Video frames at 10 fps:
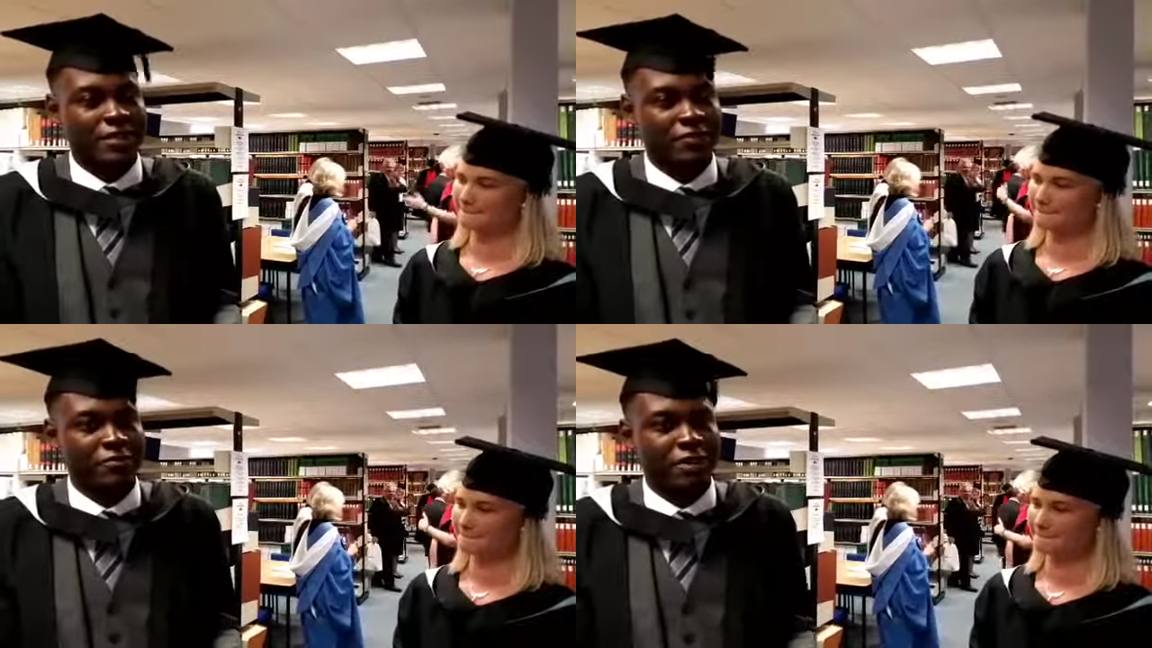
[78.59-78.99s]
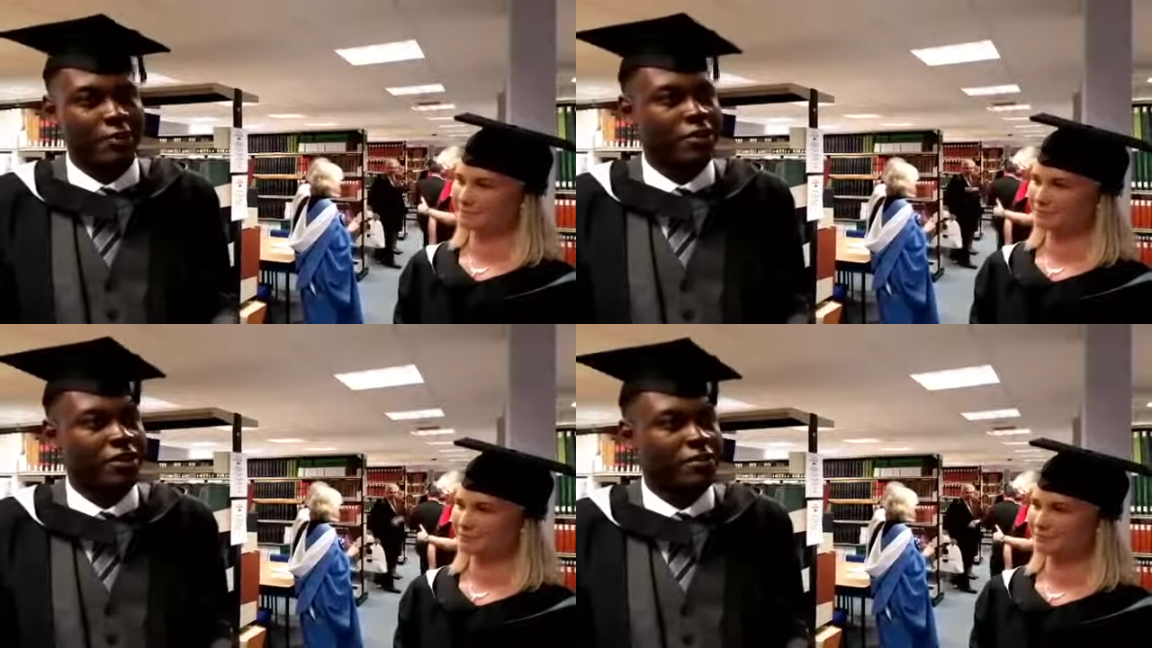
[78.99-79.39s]
Speaker 1: from day
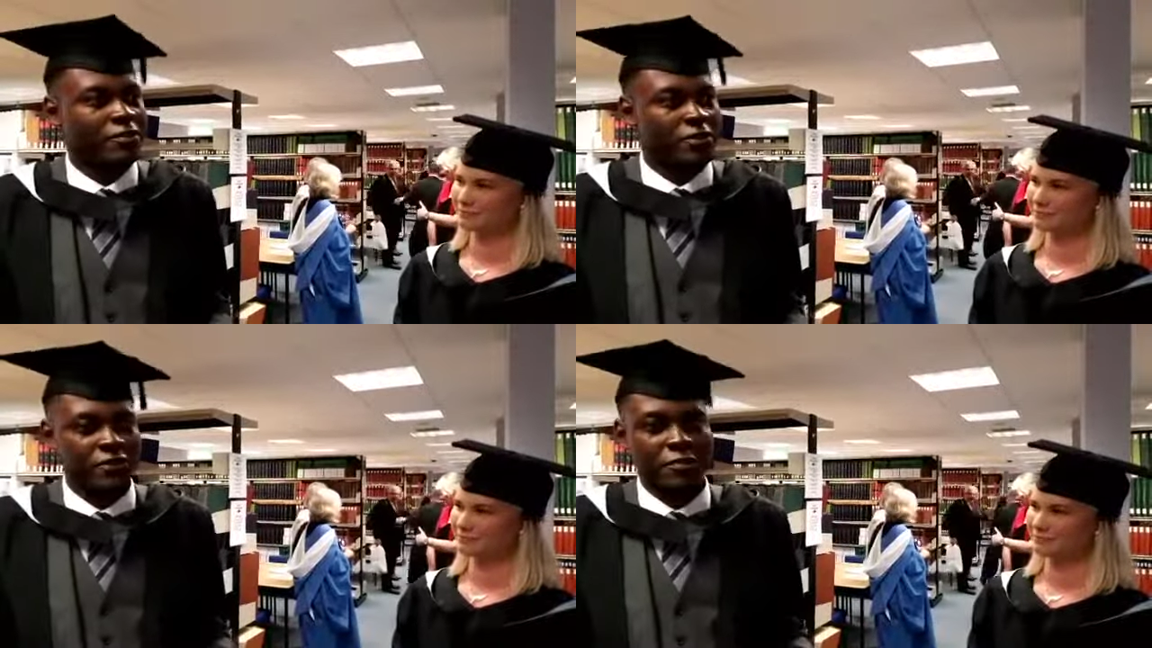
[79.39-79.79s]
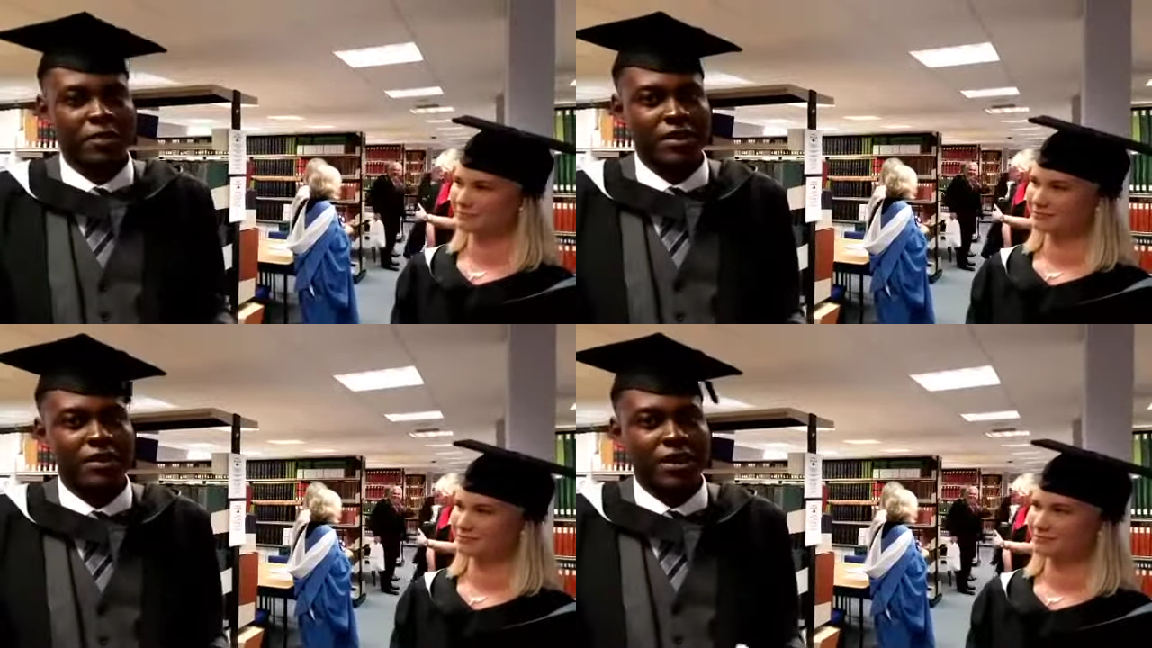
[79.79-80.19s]
one. I was a
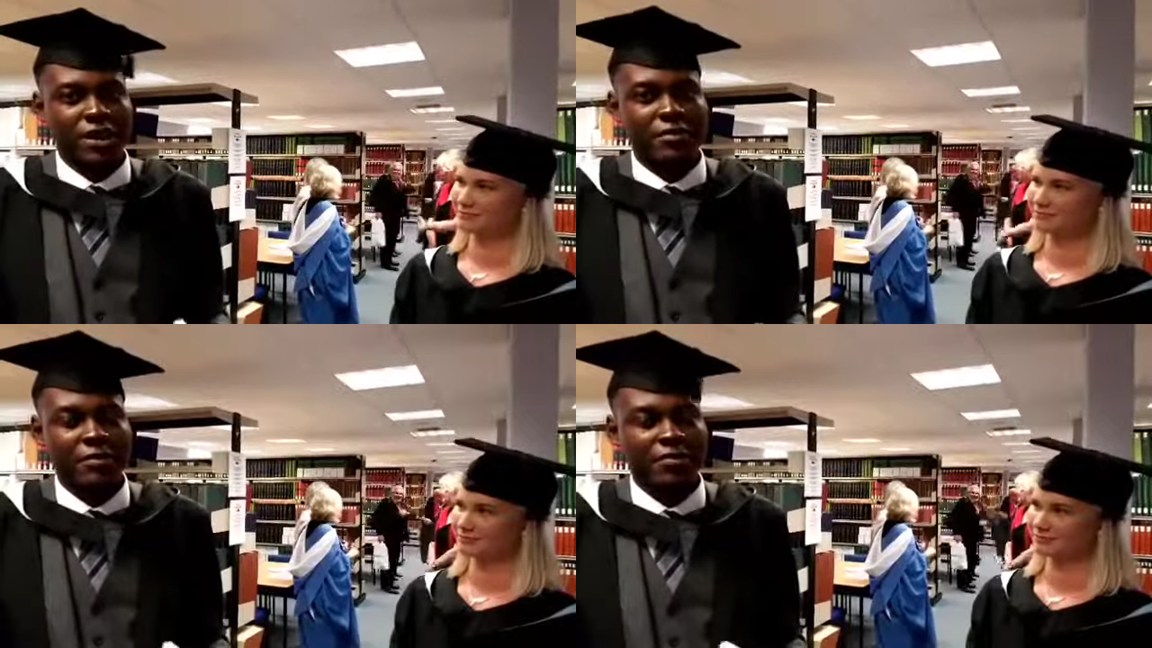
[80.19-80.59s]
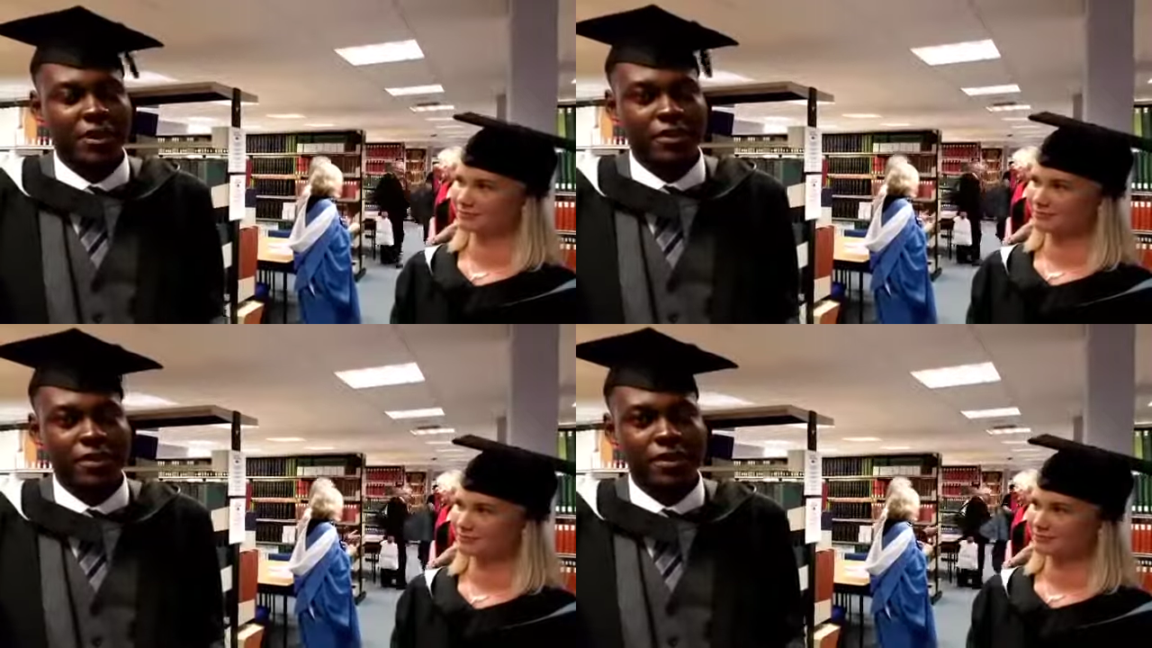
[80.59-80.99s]
VP um, in my
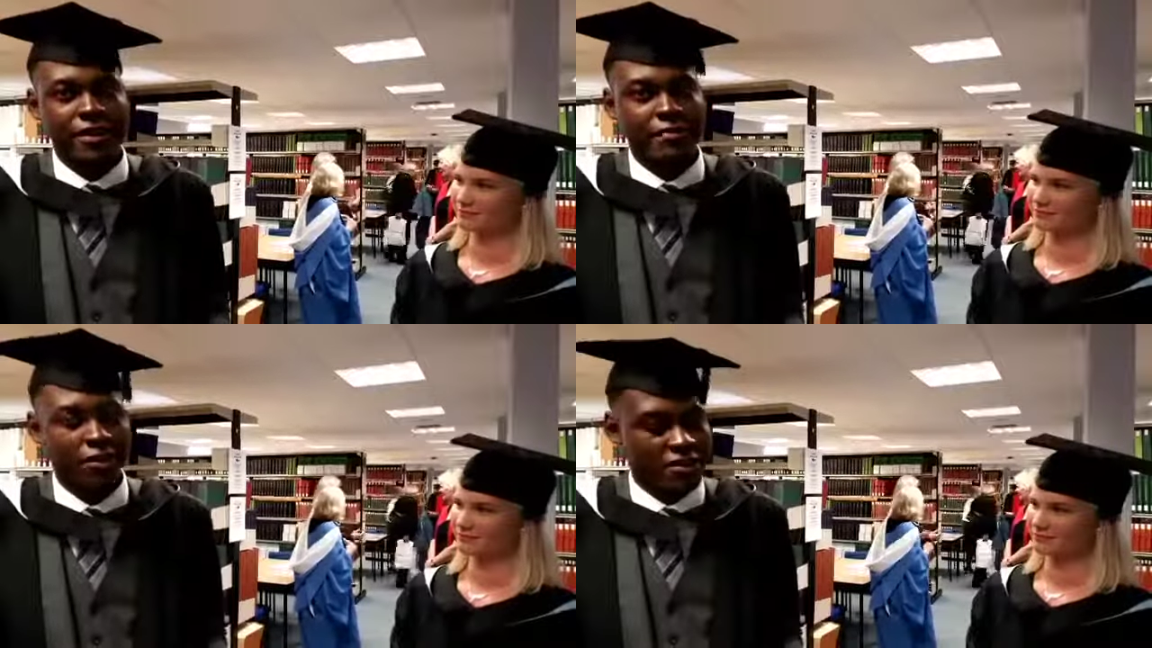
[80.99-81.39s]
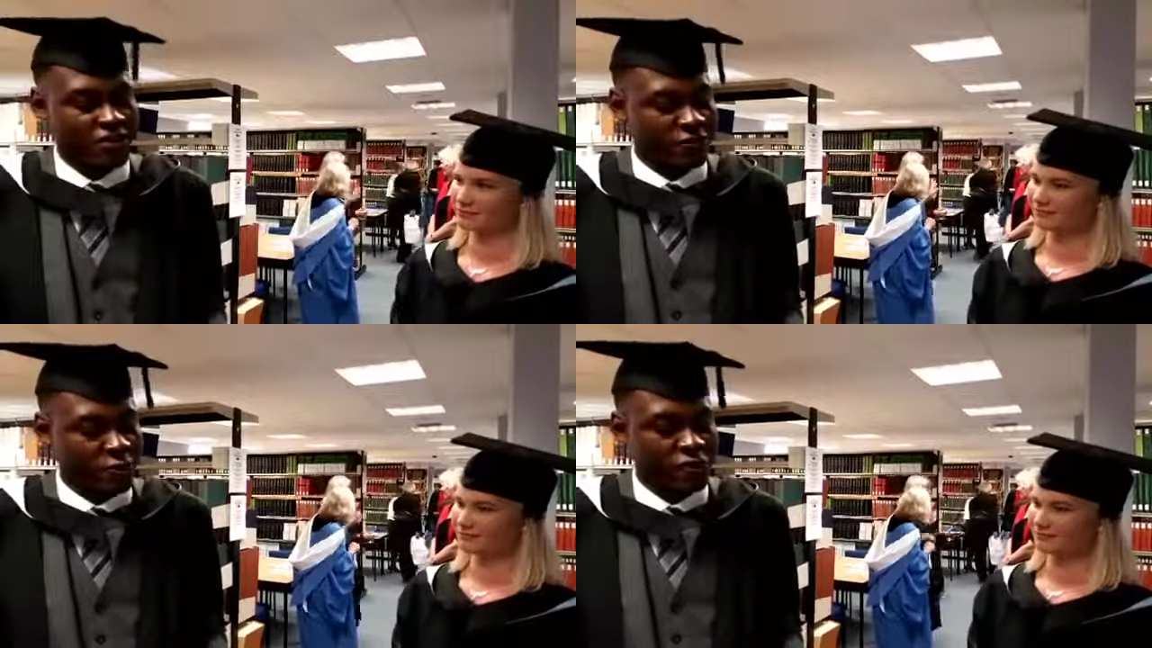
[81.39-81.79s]
final year, master
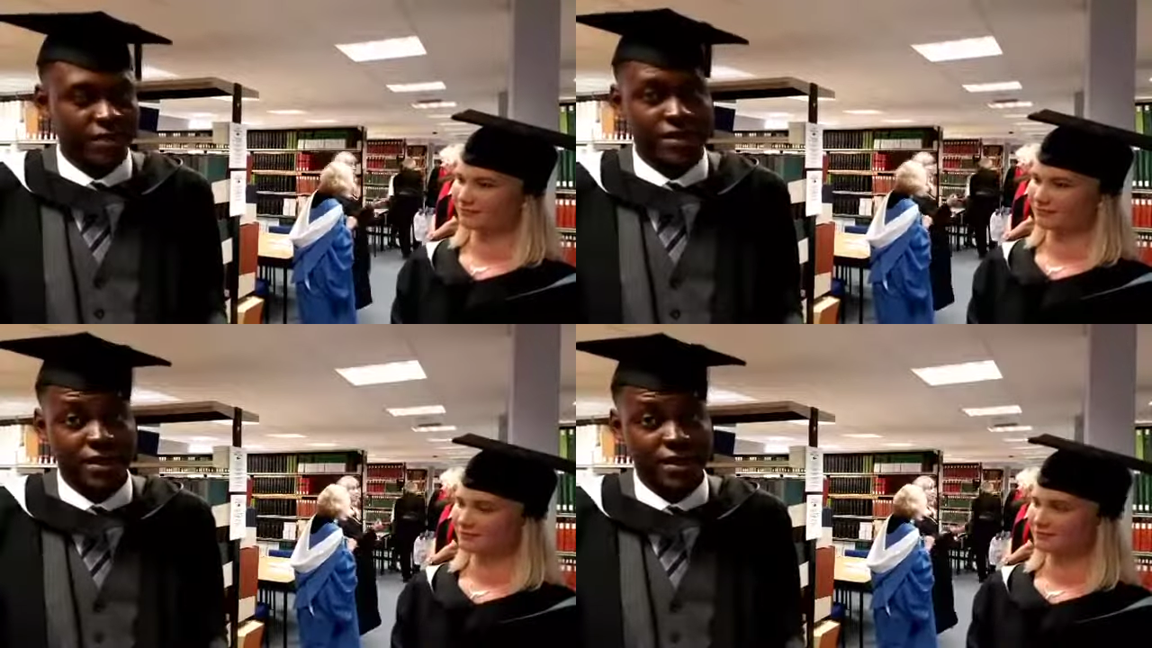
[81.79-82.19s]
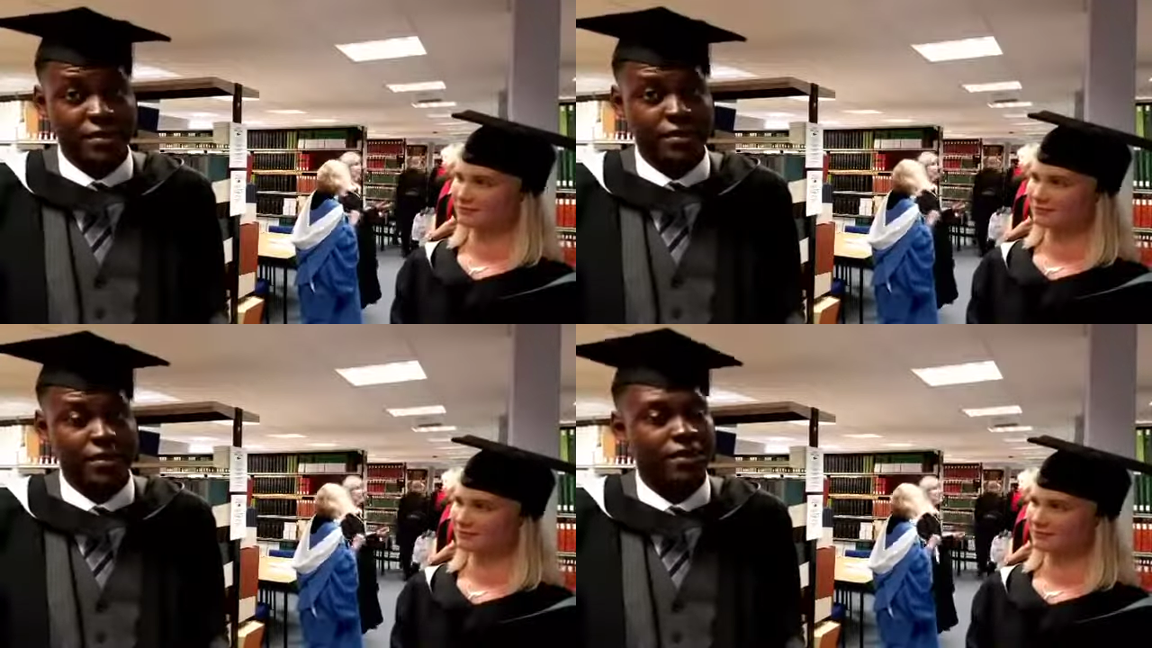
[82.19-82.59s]
of my second
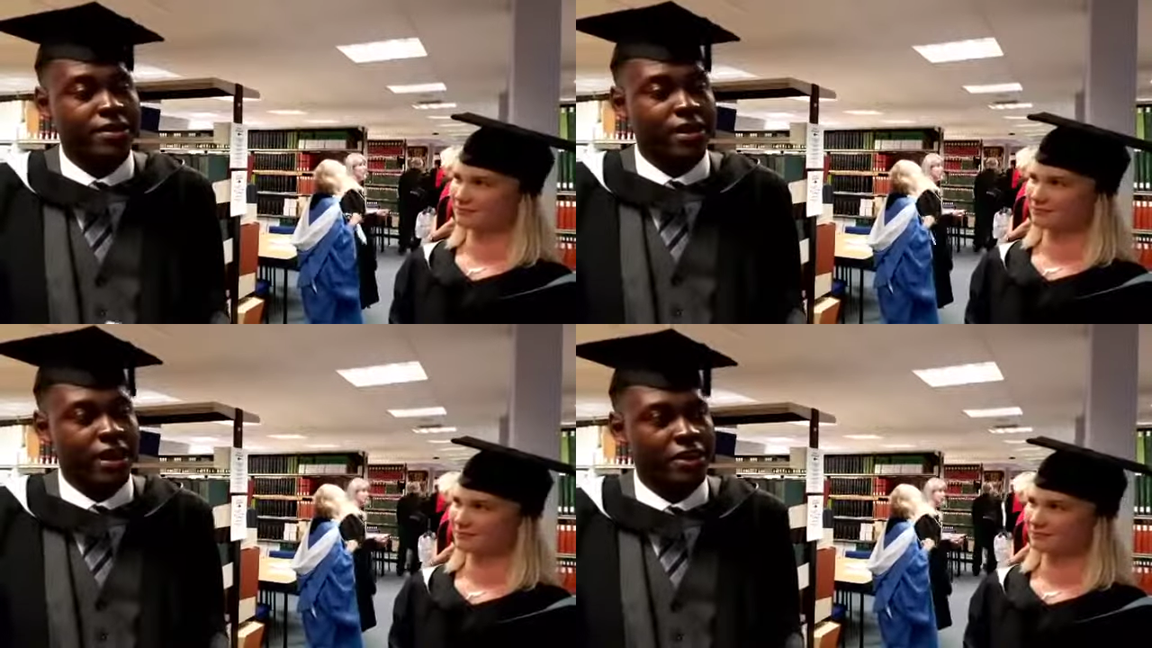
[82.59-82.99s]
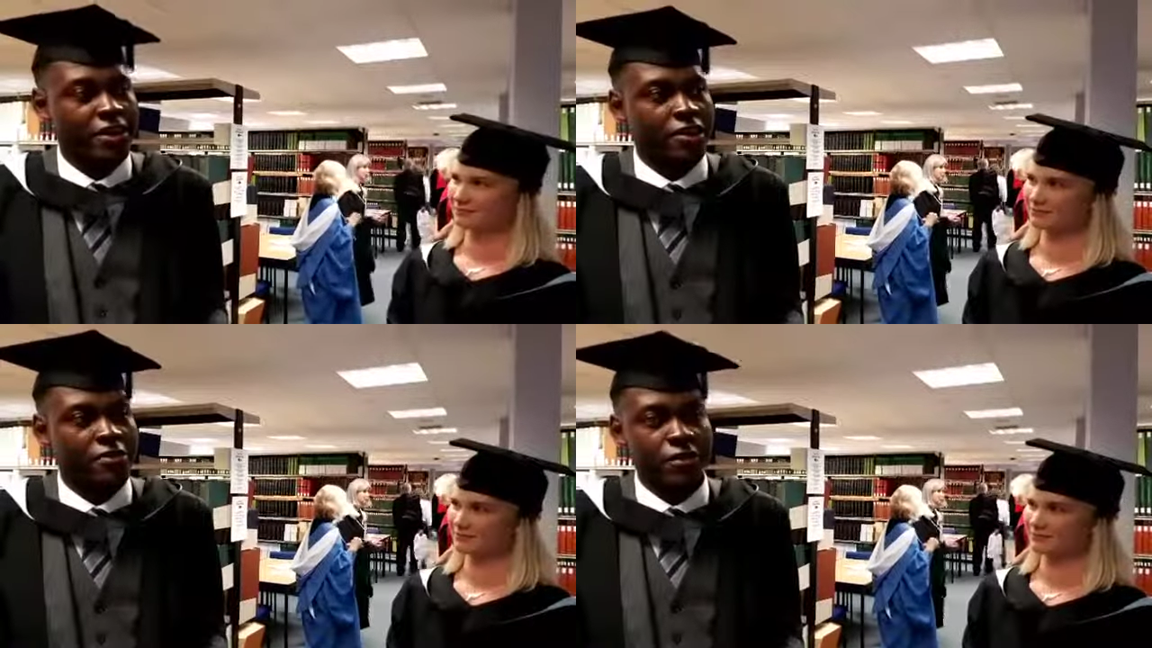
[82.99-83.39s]
and
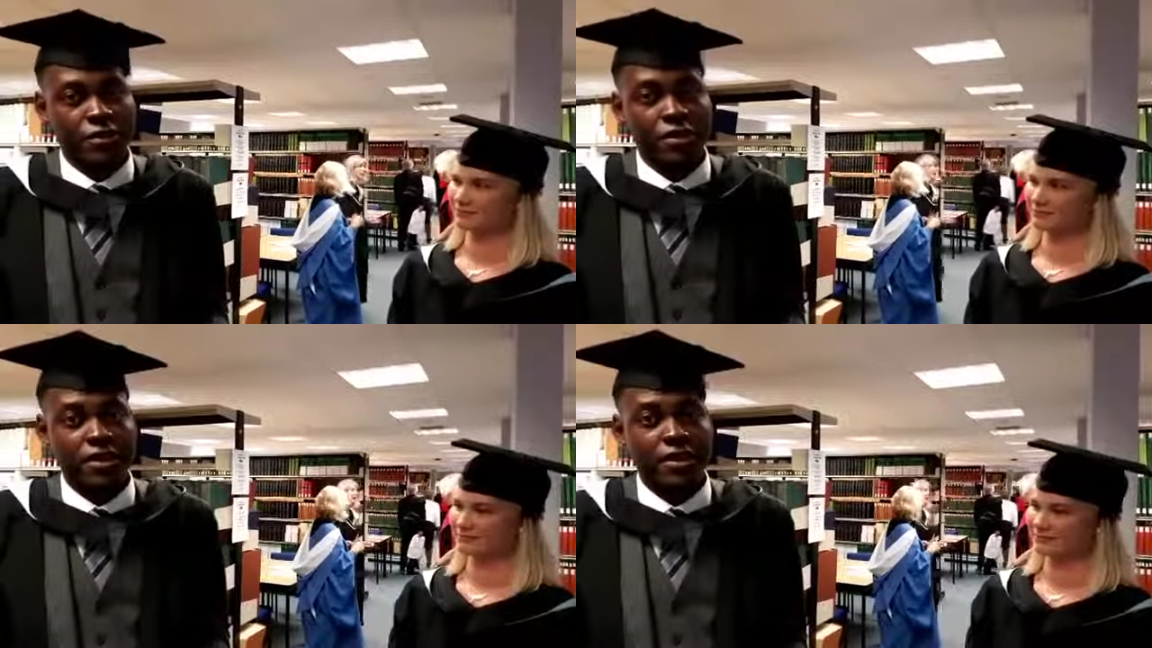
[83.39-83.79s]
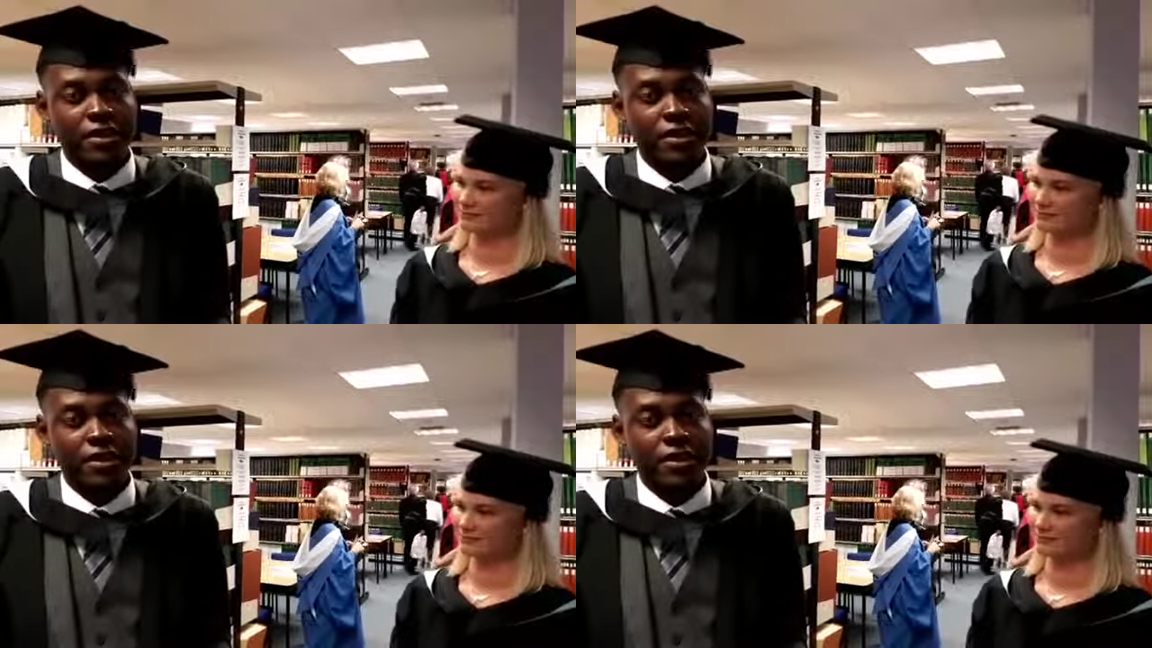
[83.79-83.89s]
um, third year,